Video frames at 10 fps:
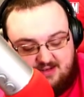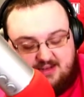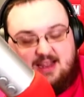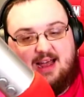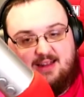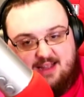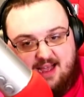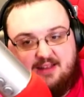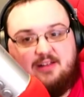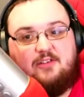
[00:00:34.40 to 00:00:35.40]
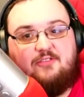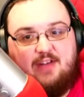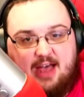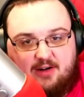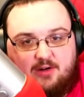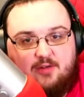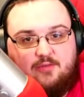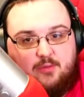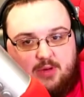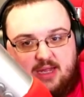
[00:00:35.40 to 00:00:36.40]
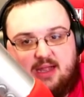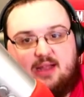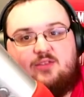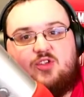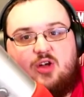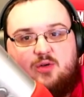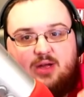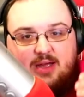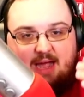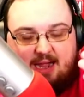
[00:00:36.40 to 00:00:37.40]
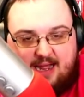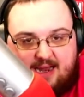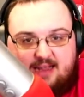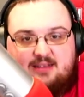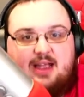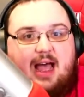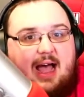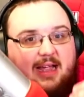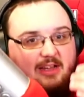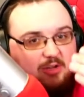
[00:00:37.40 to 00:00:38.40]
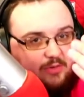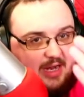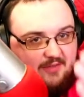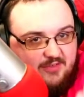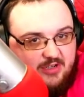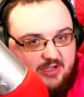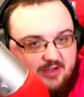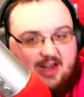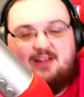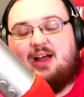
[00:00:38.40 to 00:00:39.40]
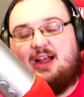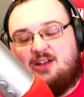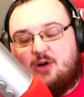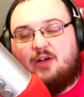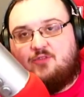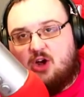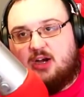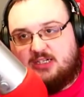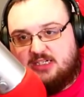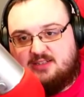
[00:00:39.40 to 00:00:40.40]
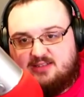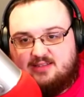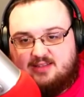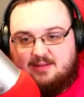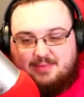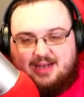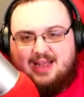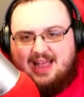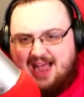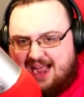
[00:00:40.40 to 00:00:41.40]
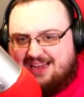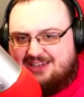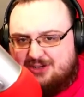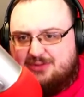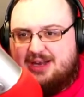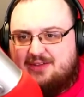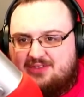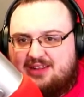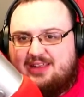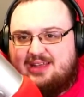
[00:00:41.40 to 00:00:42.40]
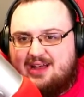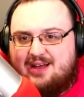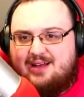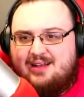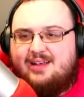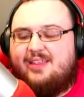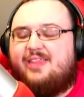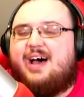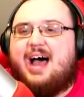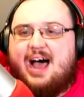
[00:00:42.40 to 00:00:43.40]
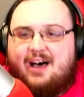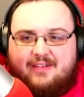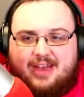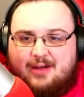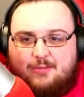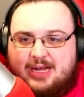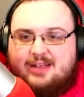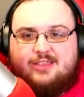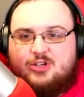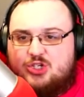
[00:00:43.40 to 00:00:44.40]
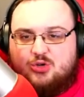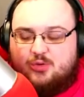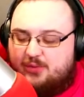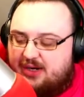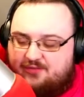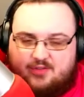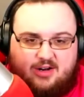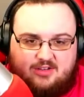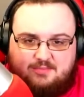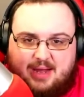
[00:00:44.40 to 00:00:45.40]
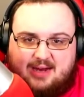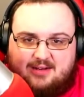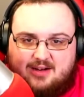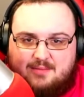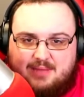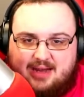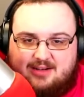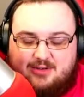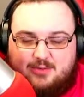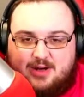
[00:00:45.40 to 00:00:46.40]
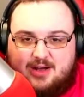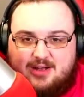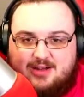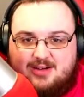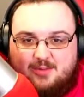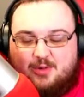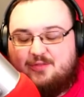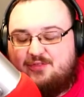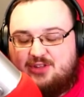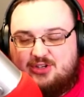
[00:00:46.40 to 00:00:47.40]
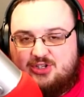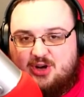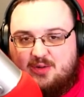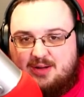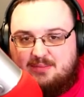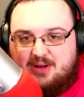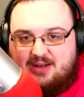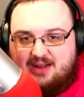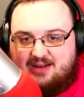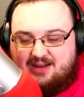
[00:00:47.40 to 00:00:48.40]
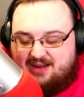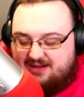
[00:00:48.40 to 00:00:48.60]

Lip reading: Got a little fatter over the weekend, so I gotta ask you, how you doing after your? I know I've talked to you since then, but how you doing after the holiday week, the short week for us, come back to work for the show on Monday today?